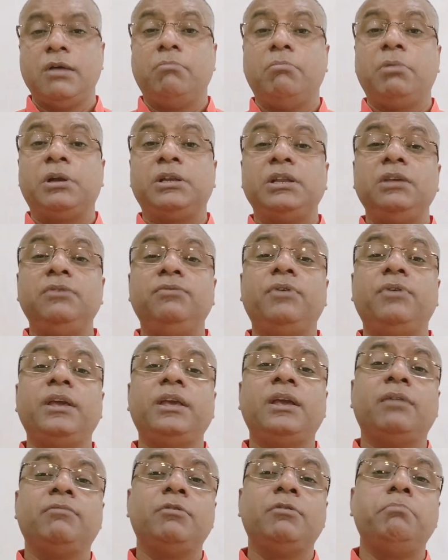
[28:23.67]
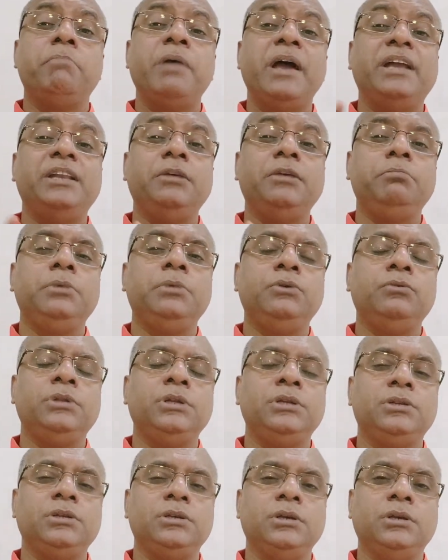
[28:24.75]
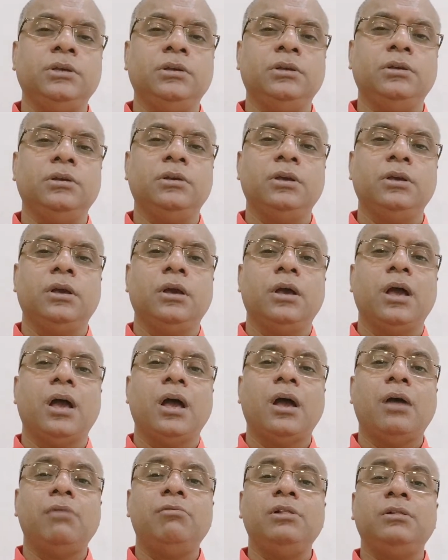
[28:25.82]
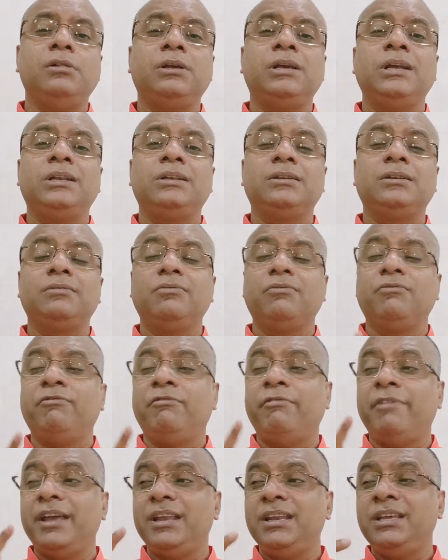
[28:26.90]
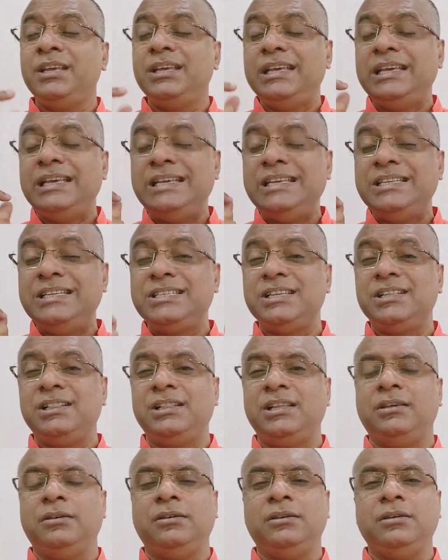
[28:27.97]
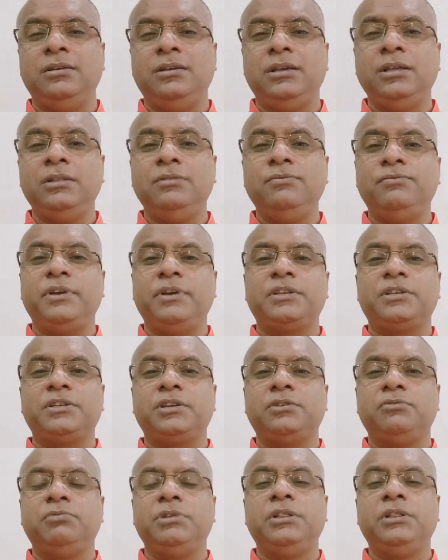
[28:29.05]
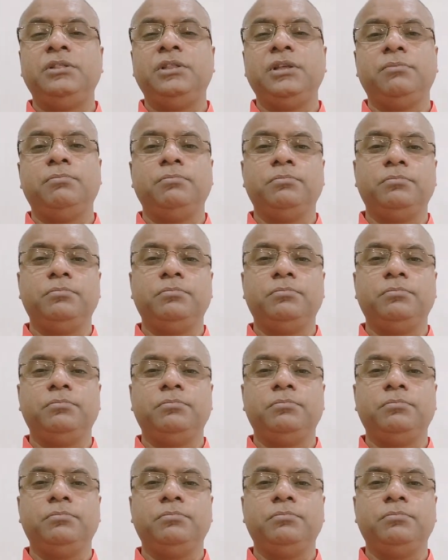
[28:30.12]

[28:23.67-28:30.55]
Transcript: But if I have a bad immunity, I will get very easily infected with them.